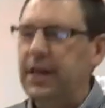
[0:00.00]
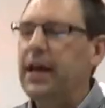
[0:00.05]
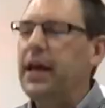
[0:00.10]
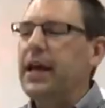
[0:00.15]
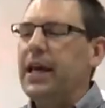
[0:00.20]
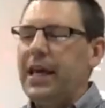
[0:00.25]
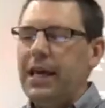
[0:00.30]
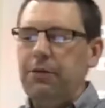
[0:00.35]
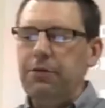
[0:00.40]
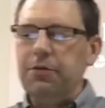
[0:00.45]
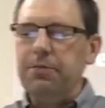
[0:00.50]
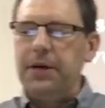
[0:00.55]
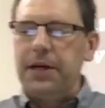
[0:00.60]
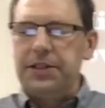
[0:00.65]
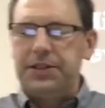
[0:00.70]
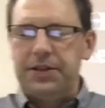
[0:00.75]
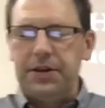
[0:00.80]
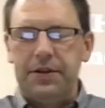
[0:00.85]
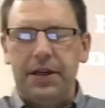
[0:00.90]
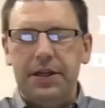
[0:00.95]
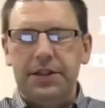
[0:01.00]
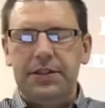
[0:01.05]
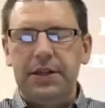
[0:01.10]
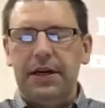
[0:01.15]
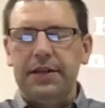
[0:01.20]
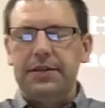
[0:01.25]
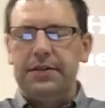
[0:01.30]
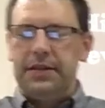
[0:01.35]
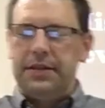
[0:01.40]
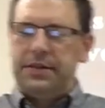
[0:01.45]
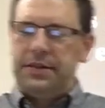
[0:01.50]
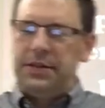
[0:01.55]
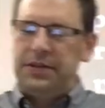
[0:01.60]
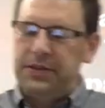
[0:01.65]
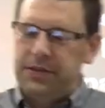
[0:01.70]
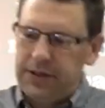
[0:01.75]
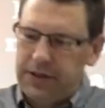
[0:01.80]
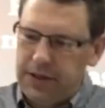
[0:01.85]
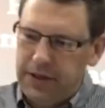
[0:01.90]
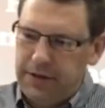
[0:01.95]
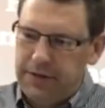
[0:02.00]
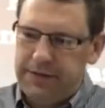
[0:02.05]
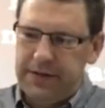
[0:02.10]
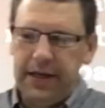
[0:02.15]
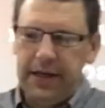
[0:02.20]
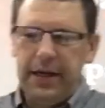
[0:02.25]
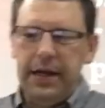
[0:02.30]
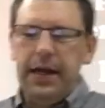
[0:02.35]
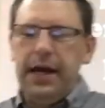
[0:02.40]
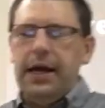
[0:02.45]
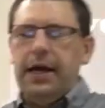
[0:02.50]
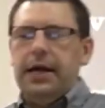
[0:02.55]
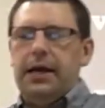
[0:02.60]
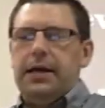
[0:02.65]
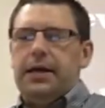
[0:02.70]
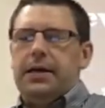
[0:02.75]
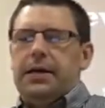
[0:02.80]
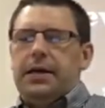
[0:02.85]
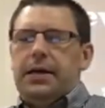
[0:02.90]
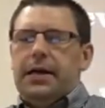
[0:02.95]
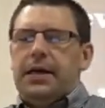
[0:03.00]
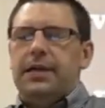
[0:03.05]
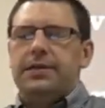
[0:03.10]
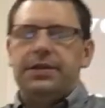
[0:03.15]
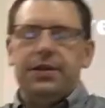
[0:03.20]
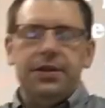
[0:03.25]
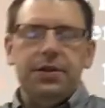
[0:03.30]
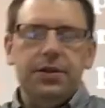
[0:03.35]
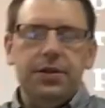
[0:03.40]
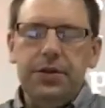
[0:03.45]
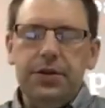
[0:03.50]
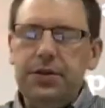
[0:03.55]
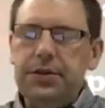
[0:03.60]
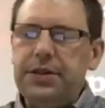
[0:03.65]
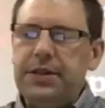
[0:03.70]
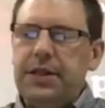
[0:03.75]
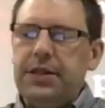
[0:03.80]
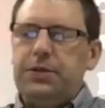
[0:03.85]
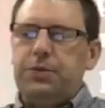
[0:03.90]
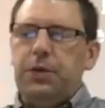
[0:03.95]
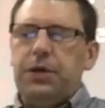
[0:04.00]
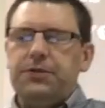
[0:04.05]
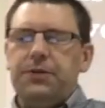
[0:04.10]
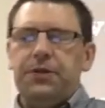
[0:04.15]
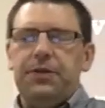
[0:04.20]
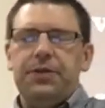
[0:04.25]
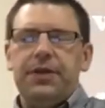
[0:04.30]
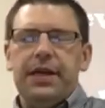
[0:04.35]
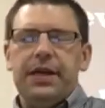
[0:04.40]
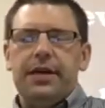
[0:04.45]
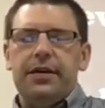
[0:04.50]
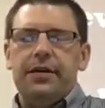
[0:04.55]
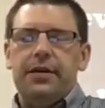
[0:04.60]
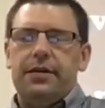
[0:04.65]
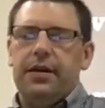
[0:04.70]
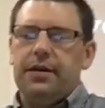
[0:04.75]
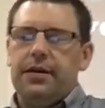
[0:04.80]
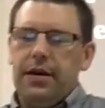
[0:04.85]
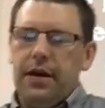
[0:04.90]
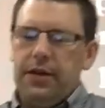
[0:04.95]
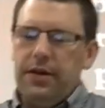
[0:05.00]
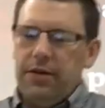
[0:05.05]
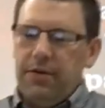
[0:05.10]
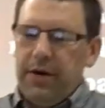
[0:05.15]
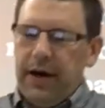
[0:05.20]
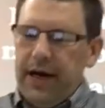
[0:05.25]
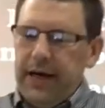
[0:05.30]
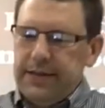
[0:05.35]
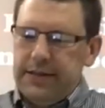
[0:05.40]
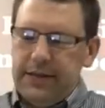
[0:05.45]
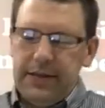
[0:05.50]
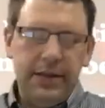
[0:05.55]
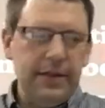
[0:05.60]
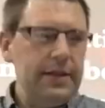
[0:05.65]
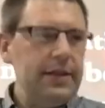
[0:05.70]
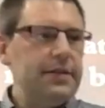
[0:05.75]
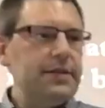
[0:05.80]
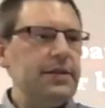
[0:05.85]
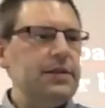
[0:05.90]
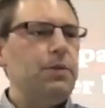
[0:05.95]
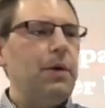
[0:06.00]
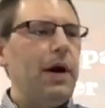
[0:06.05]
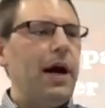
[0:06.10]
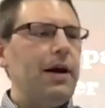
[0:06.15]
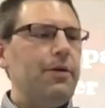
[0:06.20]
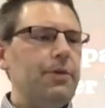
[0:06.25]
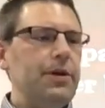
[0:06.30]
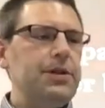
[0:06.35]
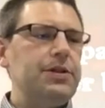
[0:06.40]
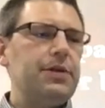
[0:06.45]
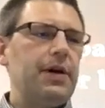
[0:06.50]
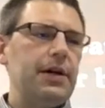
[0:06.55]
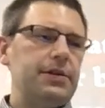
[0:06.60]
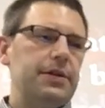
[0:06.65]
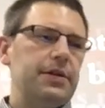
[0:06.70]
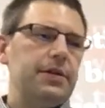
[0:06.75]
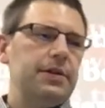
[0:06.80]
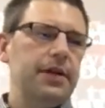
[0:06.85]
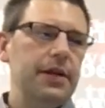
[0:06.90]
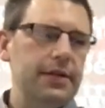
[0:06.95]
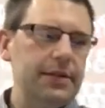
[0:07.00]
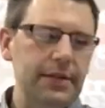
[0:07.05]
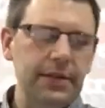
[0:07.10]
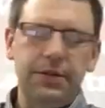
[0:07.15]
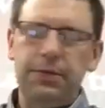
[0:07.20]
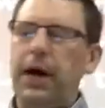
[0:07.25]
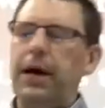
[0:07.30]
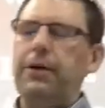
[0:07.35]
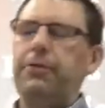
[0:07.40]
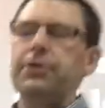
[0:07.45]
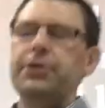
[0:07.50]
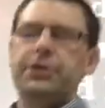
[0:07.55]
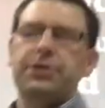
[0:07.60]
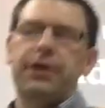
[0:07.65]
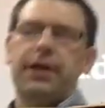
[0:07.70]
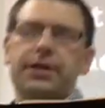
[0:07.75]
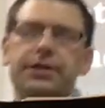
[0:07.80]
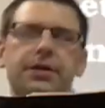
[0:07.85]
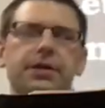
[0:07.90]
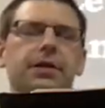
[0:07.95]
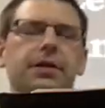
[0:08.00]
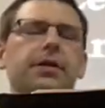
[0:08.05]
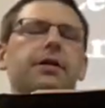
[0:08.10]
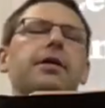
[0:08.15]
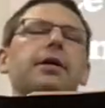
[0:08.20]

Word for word: he will make sure that justice is served. It's a delusion, it's wishful thinking to think otherwise. And this is why we treasure, this is why we treasure